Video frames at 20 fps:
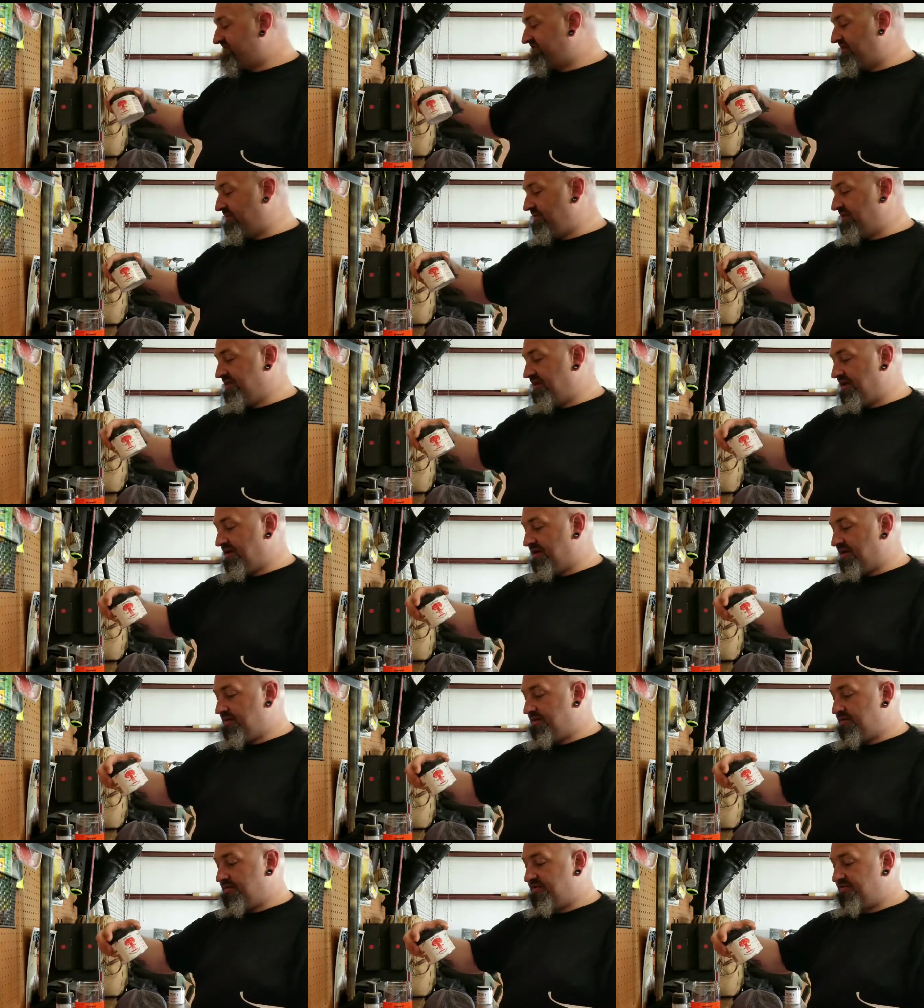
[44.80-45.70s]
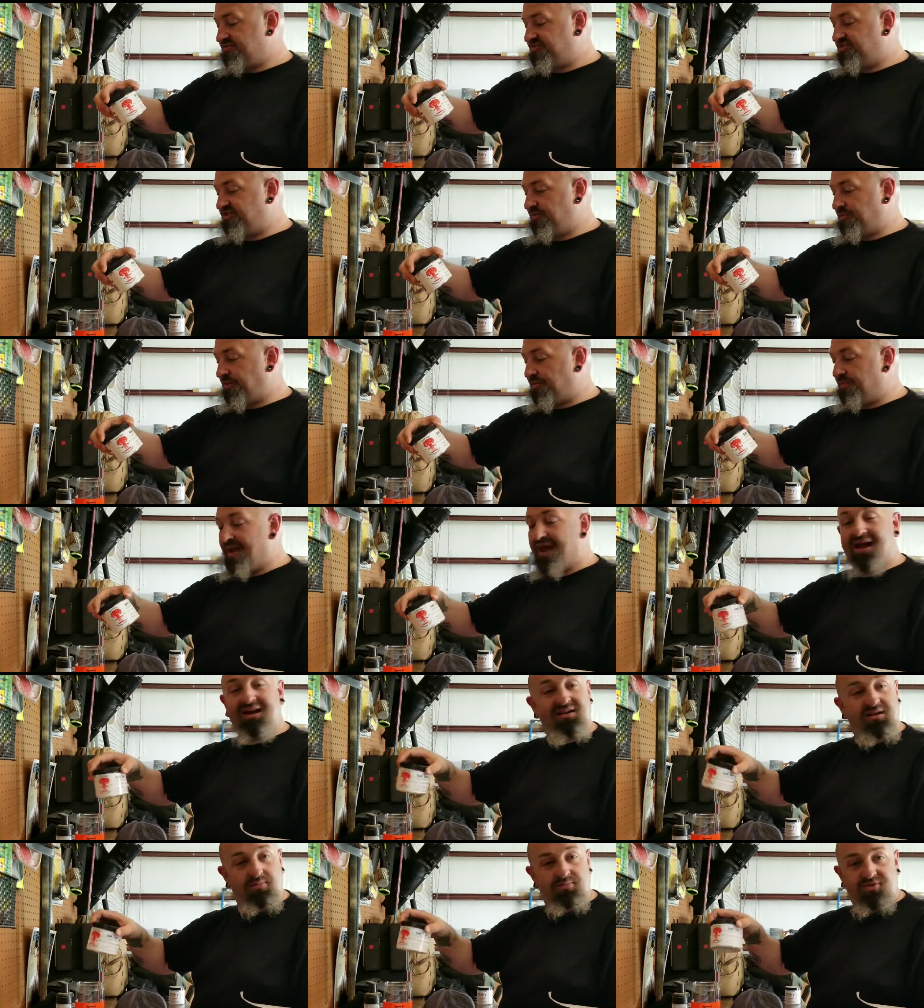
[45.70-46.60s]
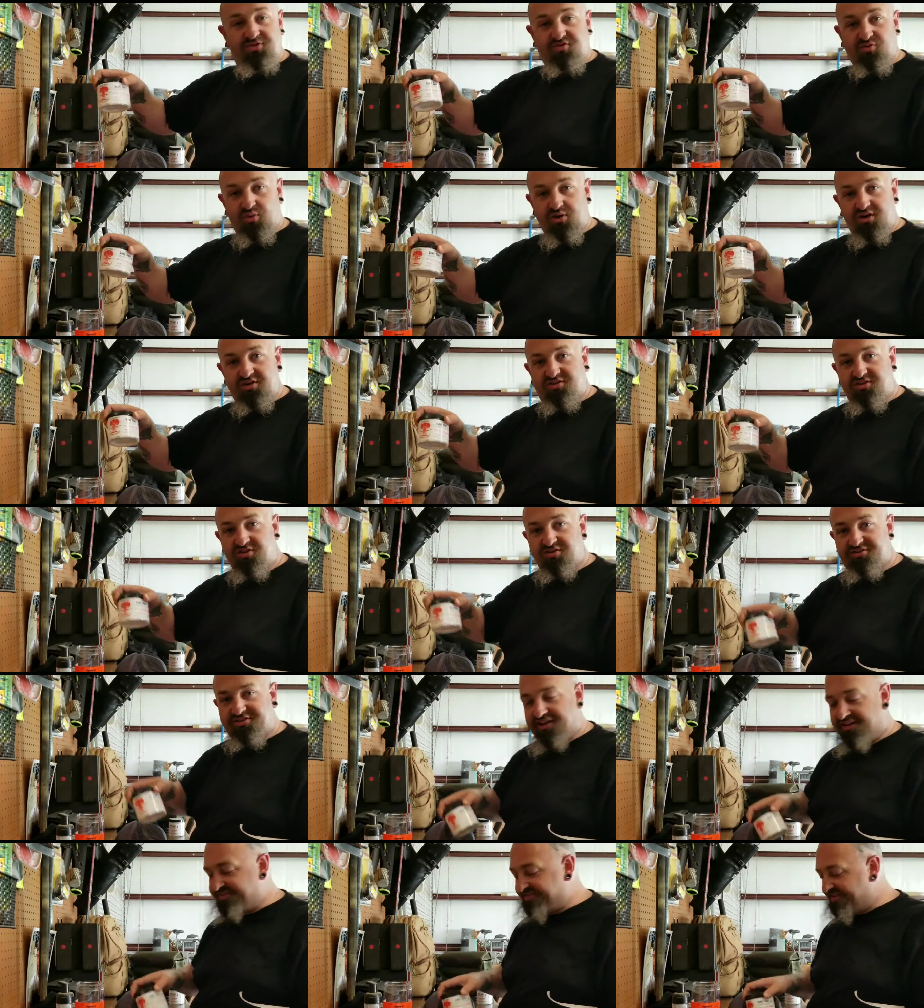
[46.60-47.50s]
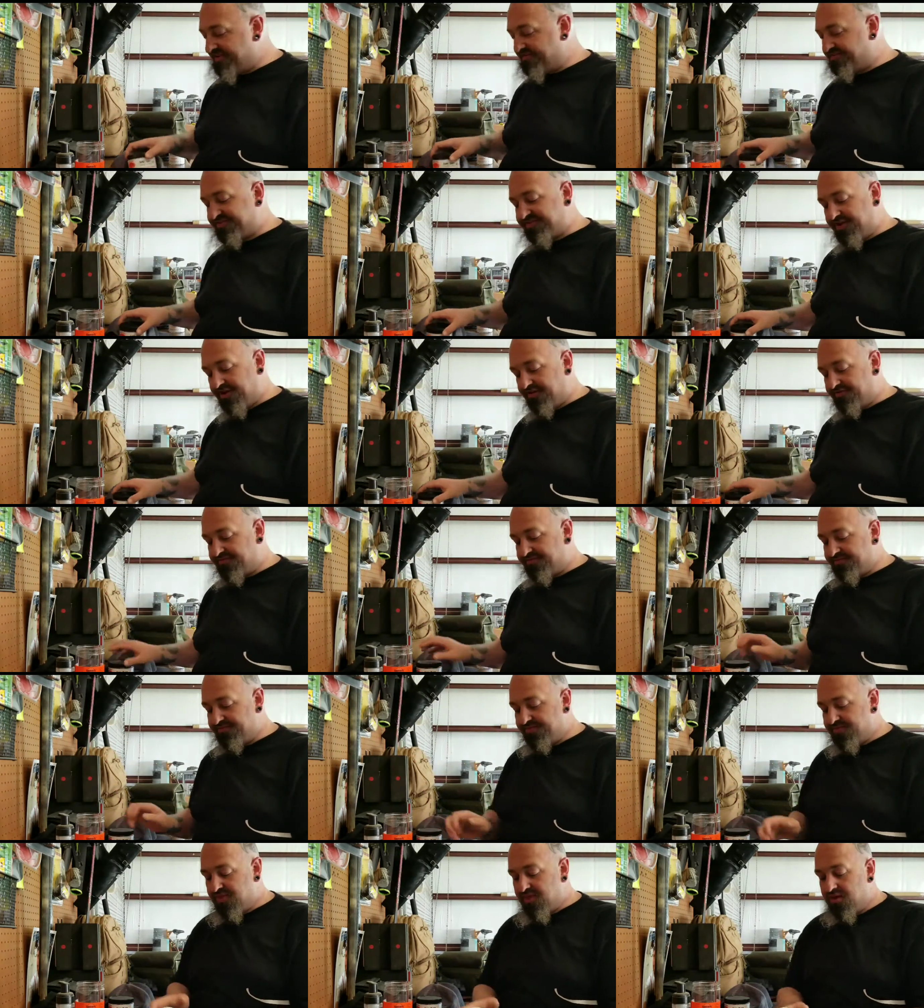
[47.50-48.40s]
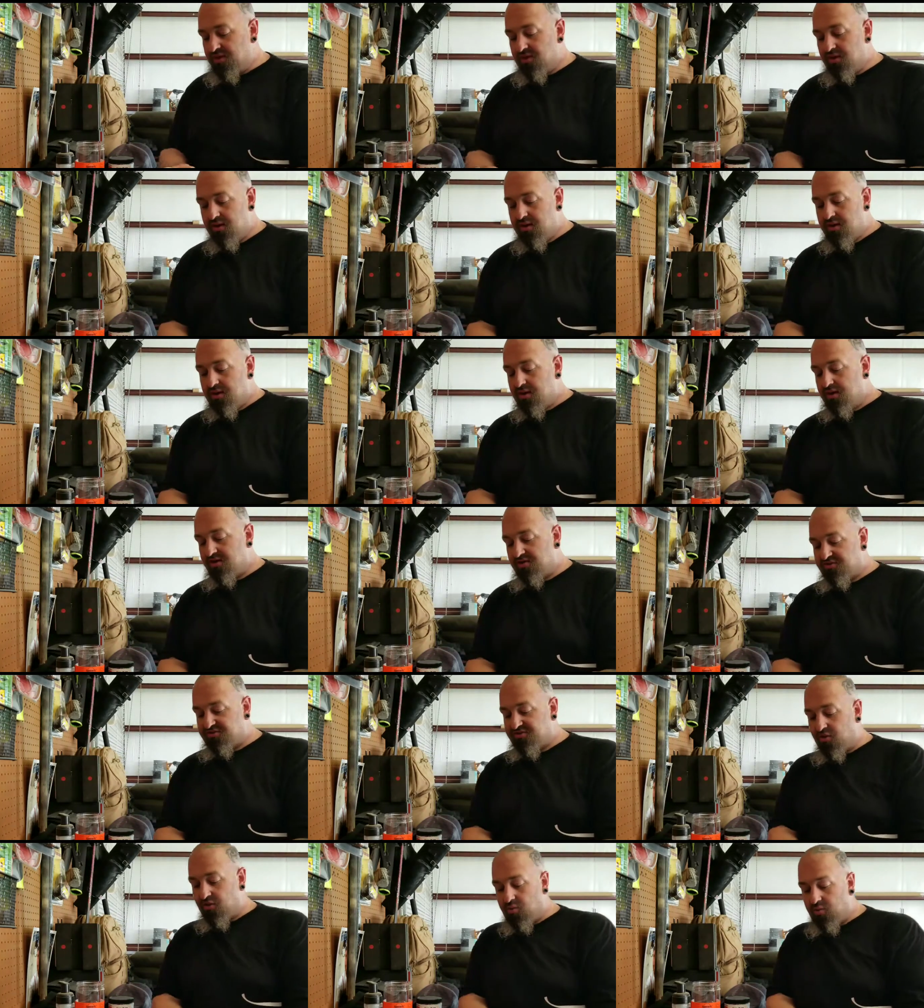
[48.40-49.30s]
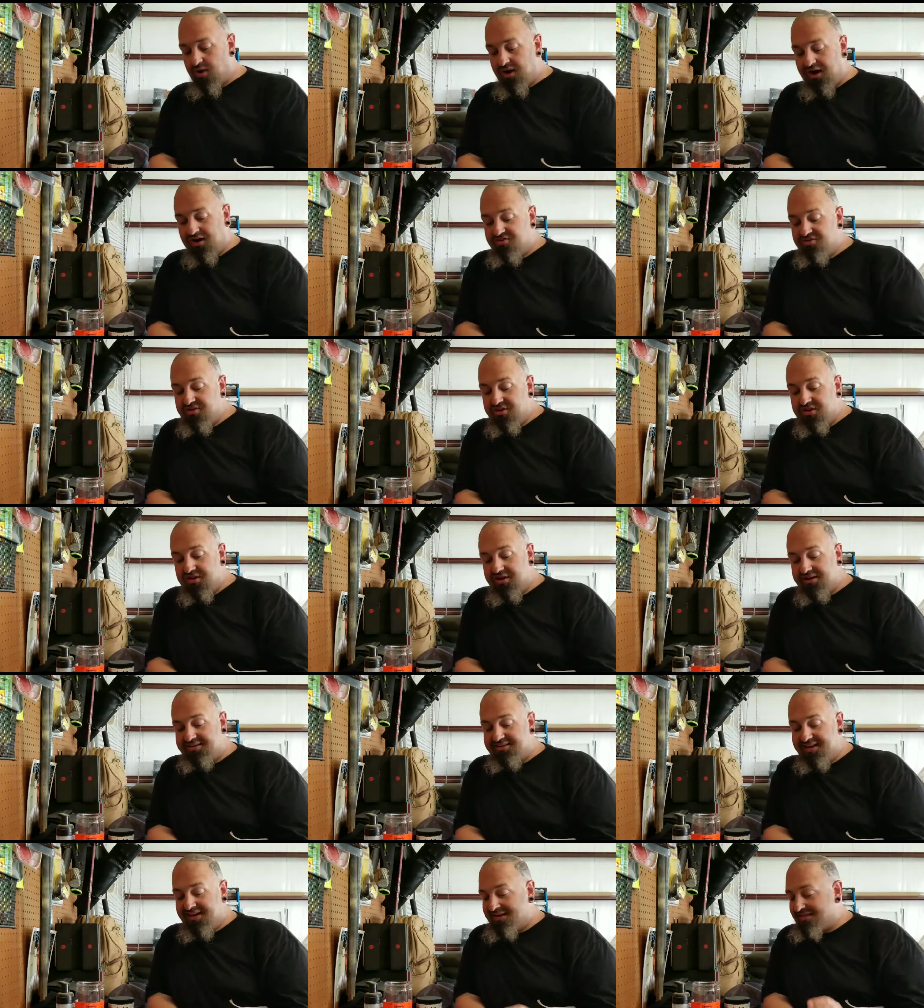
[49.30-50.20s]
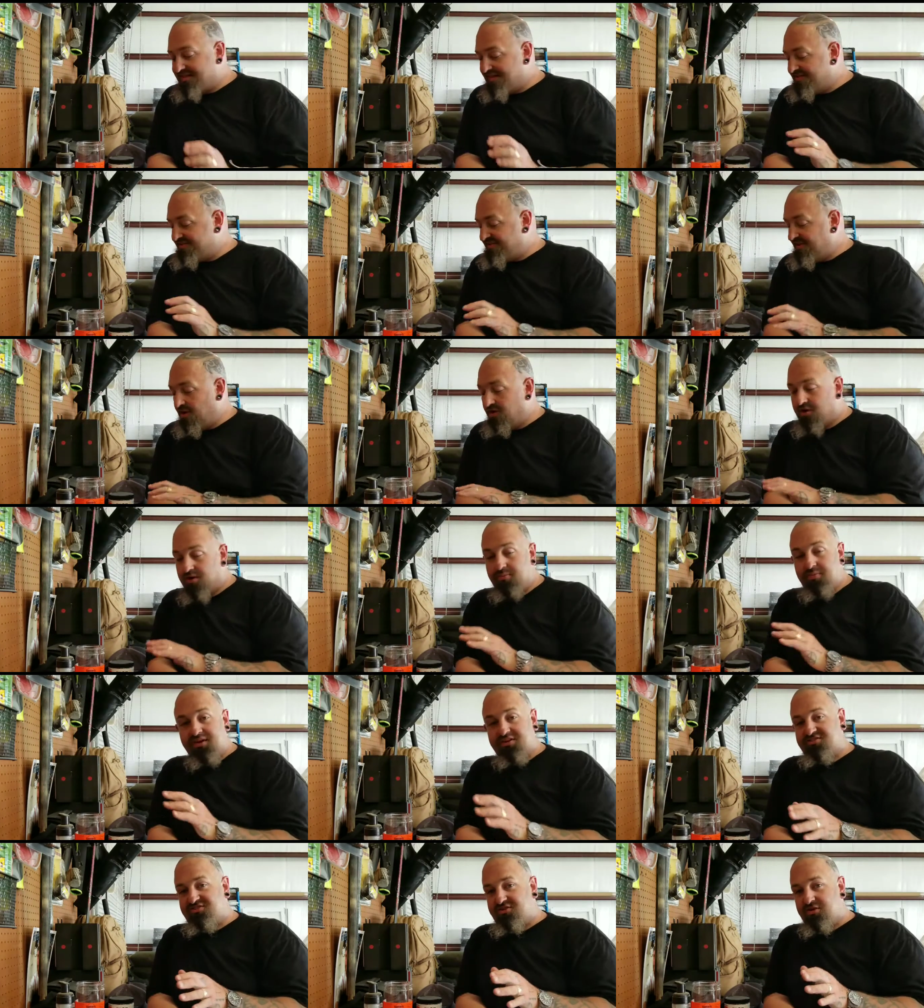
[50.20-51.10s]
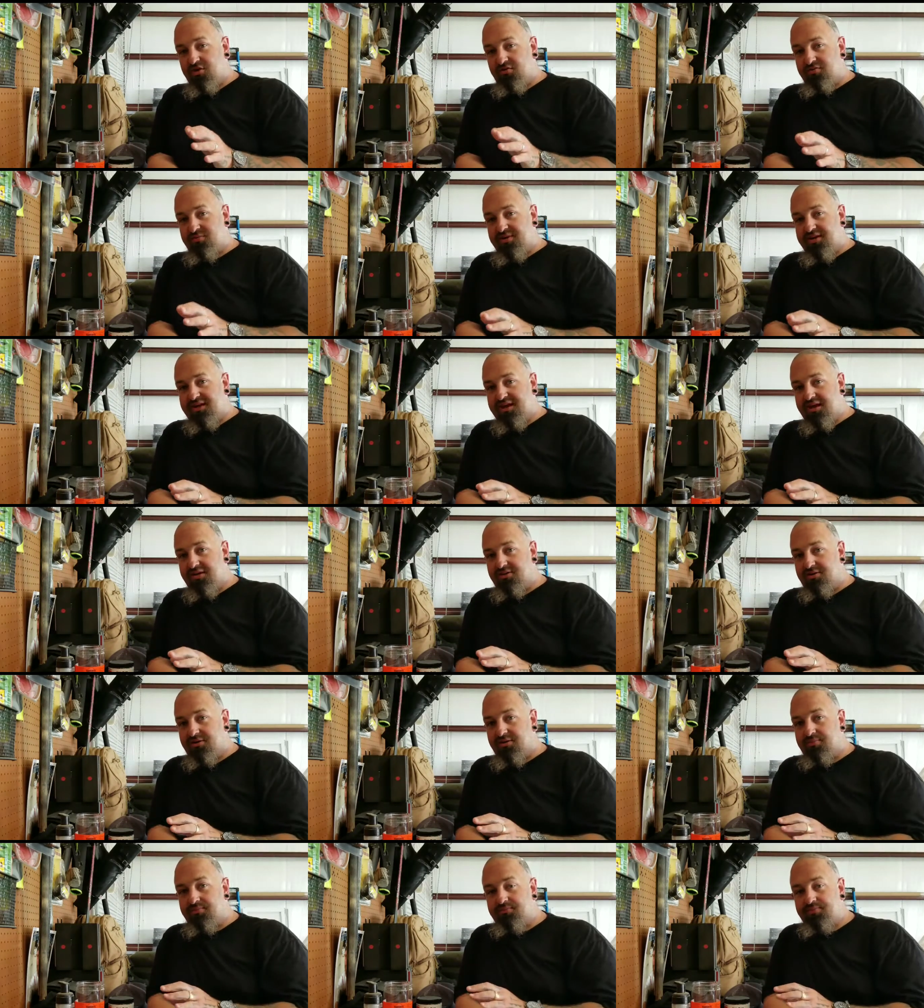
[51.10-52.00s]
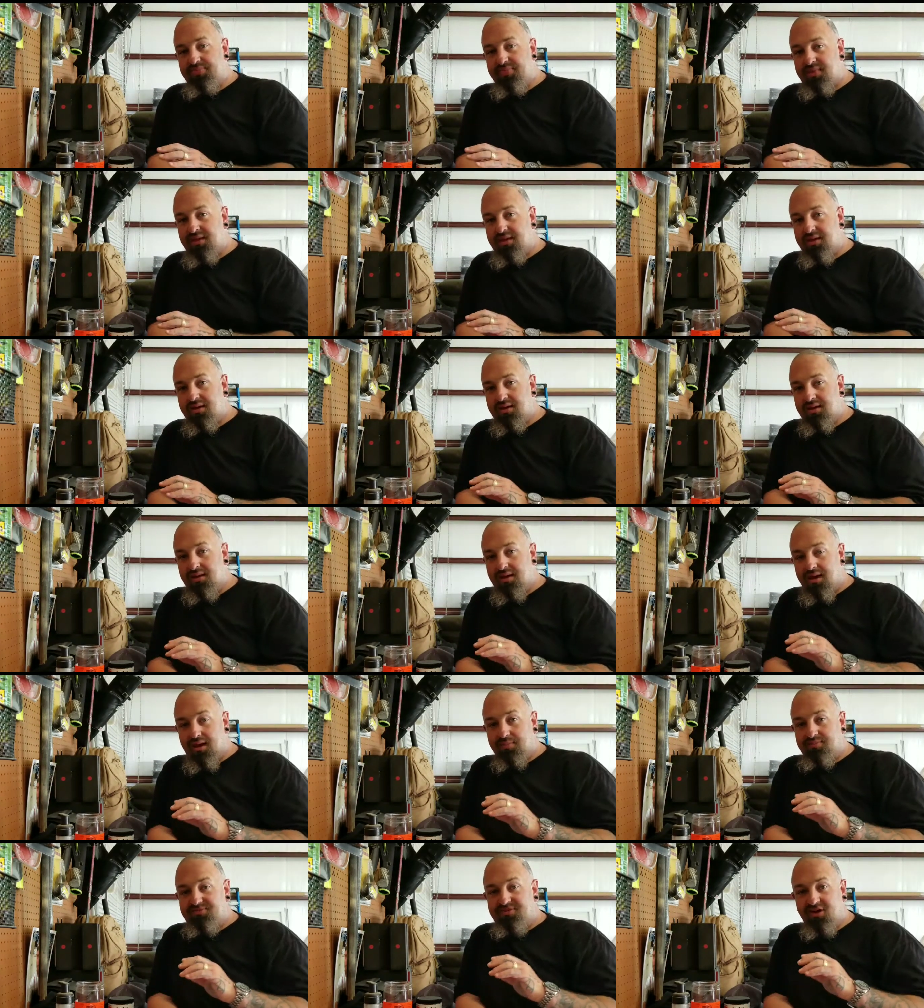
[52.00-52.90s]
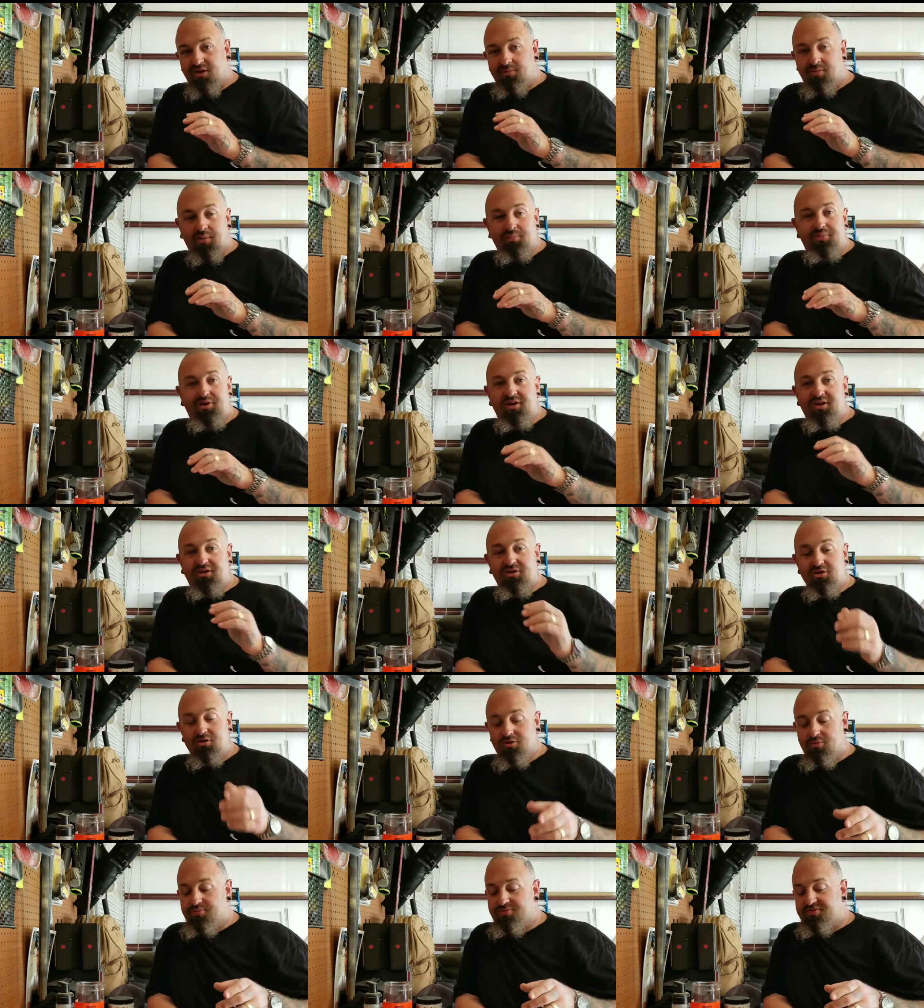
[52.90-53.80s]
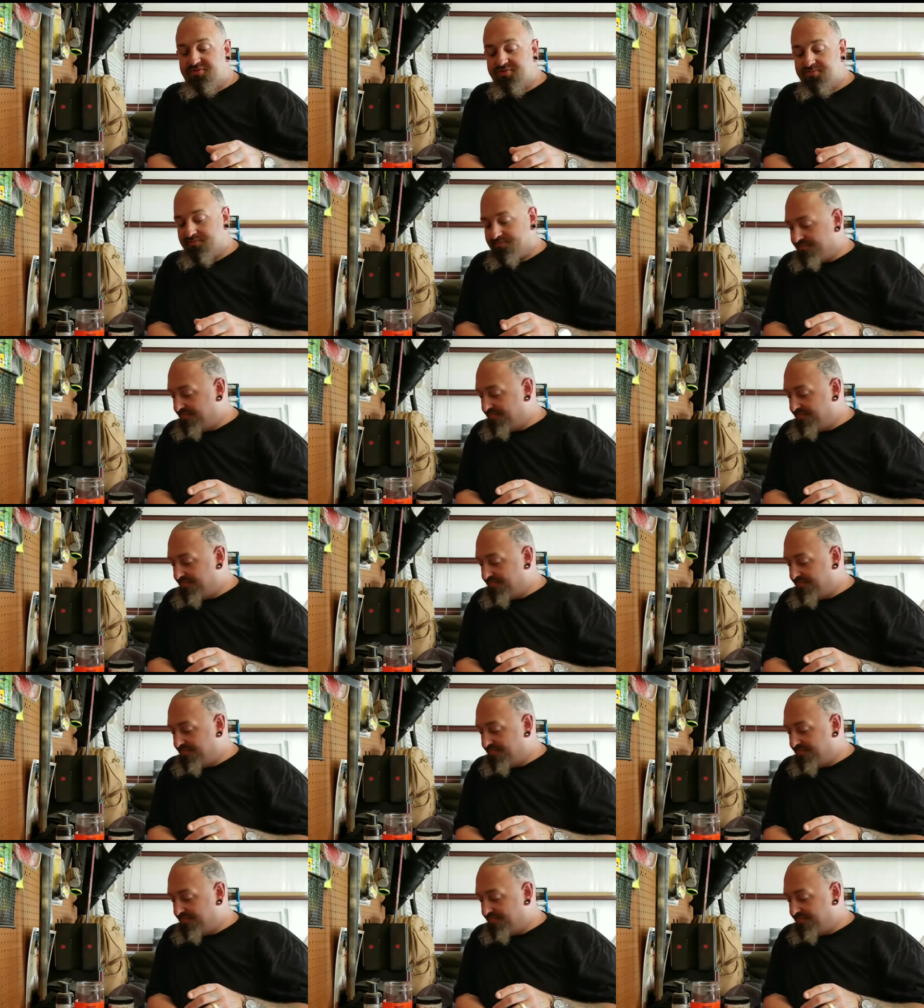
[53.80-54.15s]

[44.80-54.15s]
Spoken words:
some of the Super Magnum, the 22 sensitive stuff. So we're actually going to take this, I'm going to mix two of them together. I'm telling my buddy Hoops